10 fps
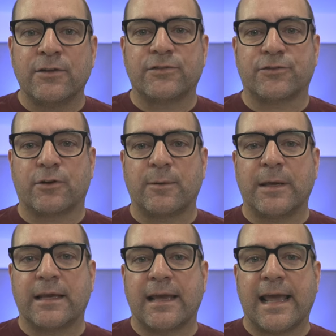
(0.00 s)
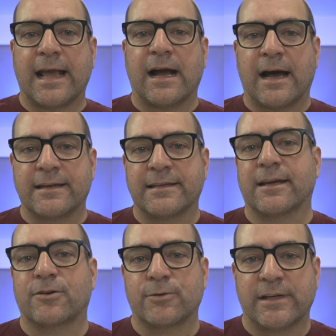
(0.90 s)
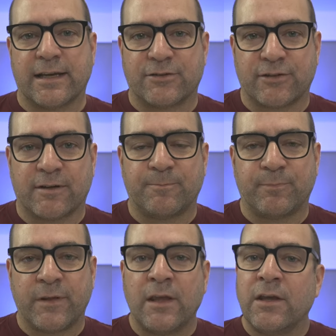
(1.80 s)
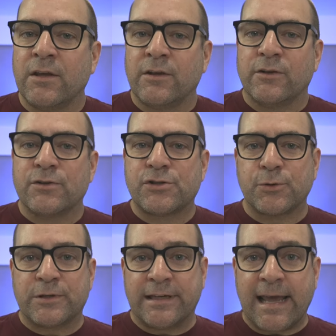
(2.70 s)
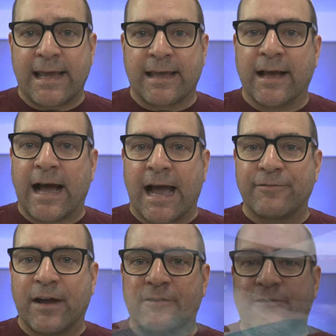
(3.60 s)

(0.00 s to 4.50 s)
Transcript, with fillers: streaming, and content creation. So, today I've got